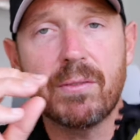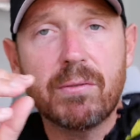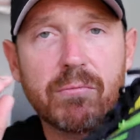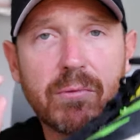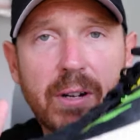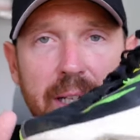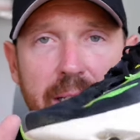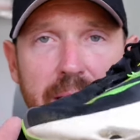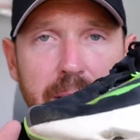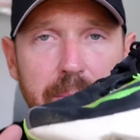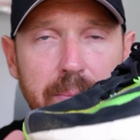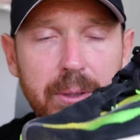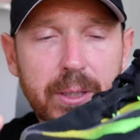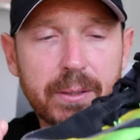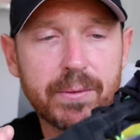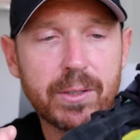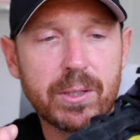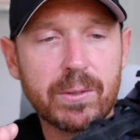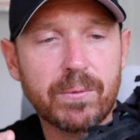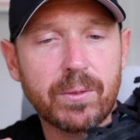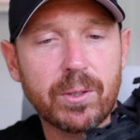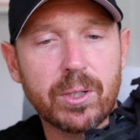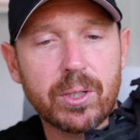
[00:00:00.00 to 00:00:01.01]
even run in the
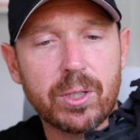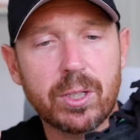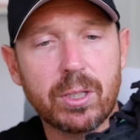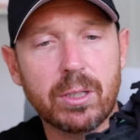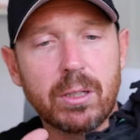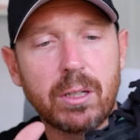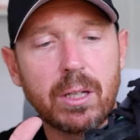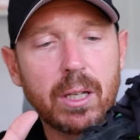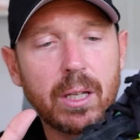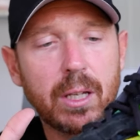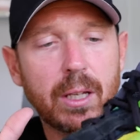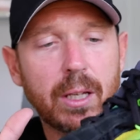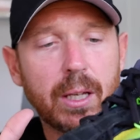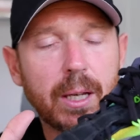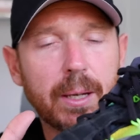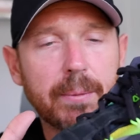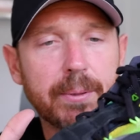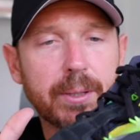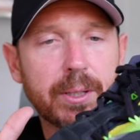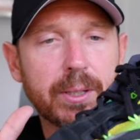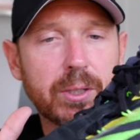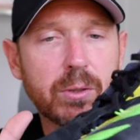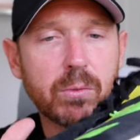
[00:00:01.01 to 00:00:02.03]
previous version
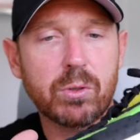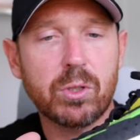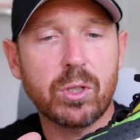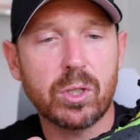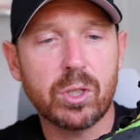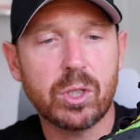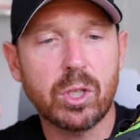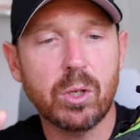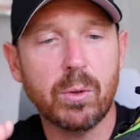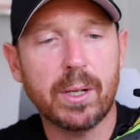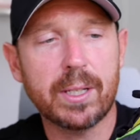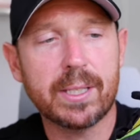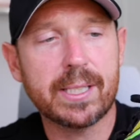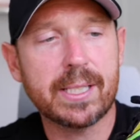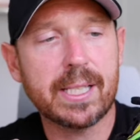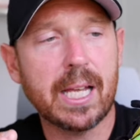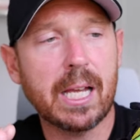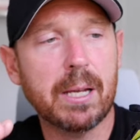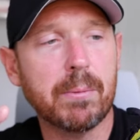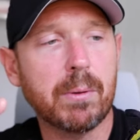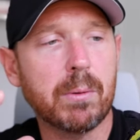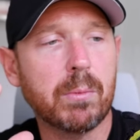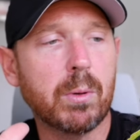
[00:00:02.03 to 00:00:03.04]
because it was just too
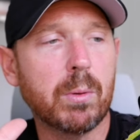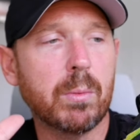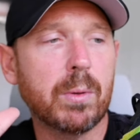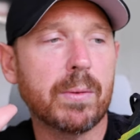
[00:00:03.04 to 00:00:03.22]
unstable.